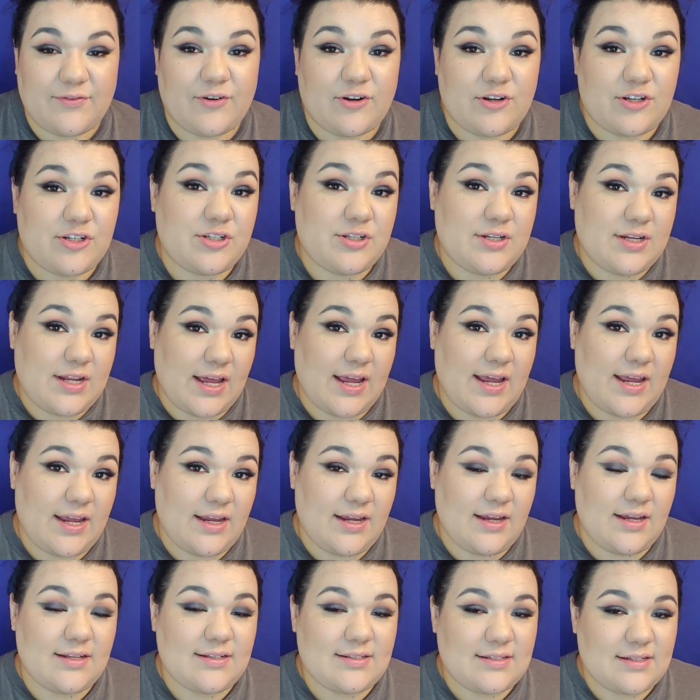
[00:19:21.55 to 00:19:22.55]
For
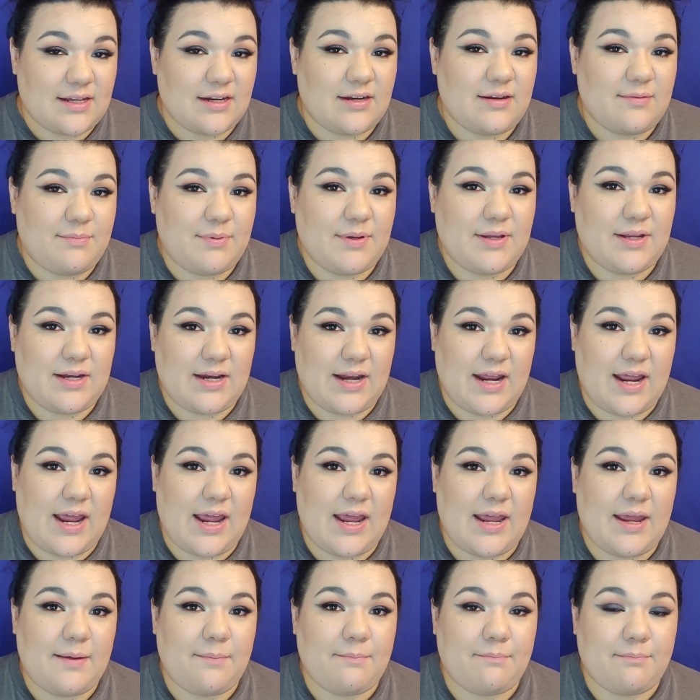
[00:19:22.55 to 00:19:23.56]
today, it's gonna be an
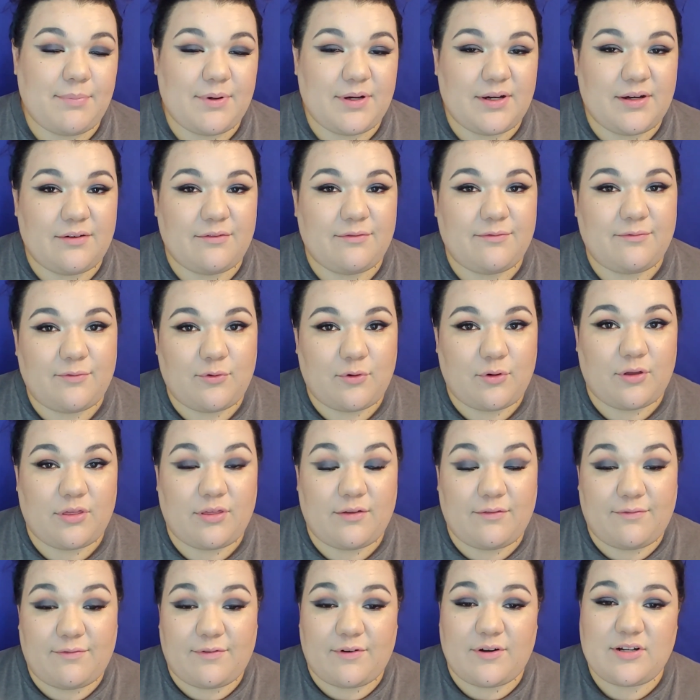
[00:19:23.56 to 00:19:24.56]
8, but for
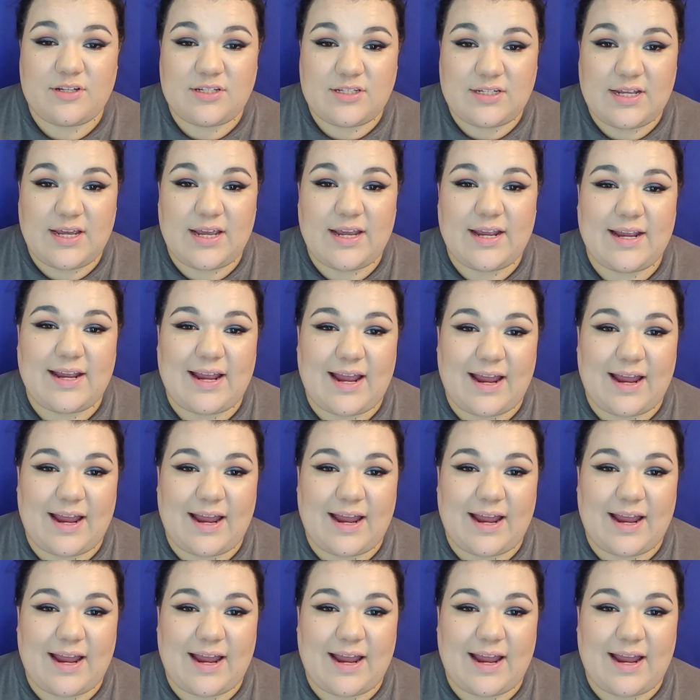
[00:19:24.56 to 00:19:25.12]
the first day,